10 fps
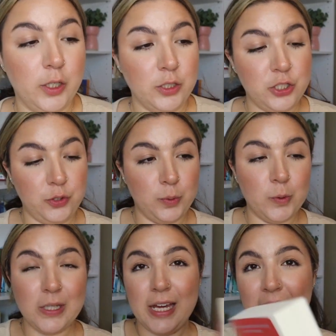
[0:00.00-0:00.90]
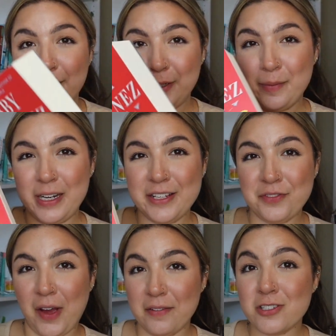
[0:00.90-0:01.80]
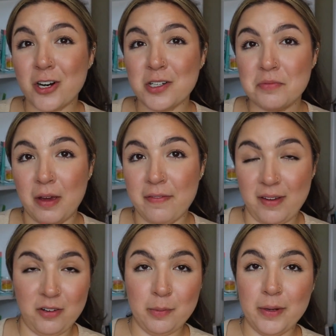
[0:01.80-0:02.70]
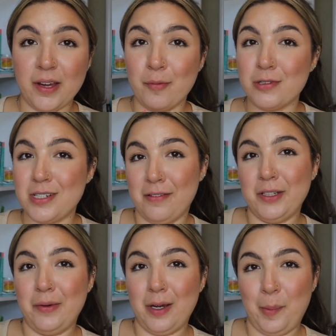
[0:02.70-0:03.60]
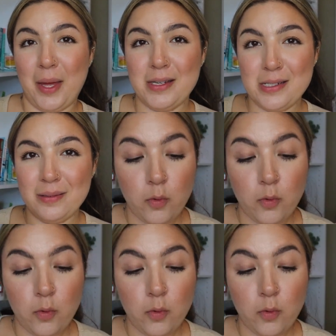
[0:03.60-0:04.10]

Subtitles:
Yours Truly, Abby Jimenez, 5 stars, my favorite book, and would definitely recommend.